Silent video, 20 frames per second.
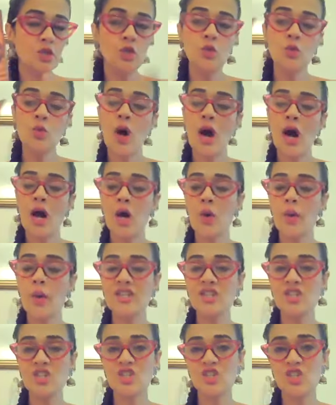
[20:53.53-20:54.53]
You are
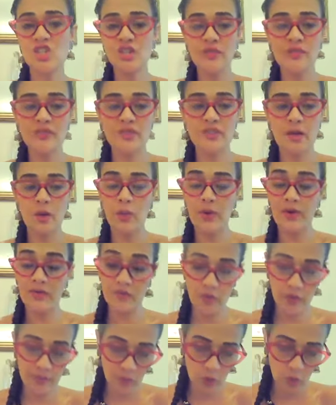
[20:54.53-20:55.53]
going to shift away
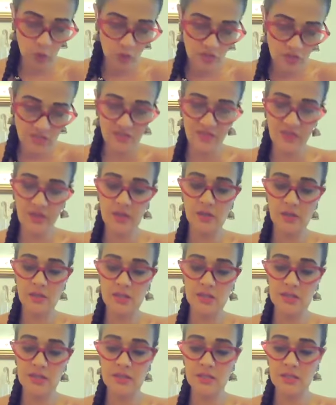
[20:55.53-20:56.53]
from those
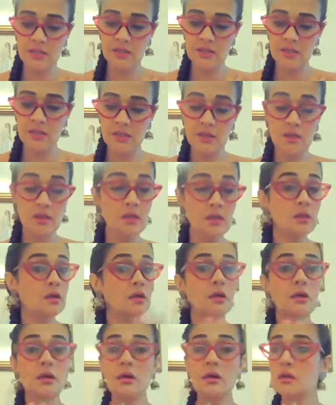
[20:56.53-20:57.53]
difficulties
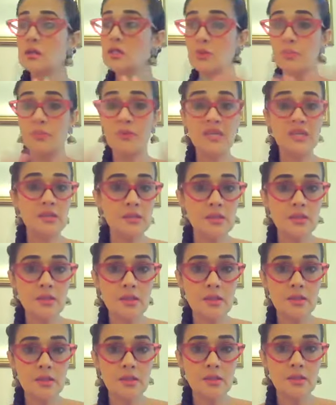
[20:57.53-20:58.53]
to peace.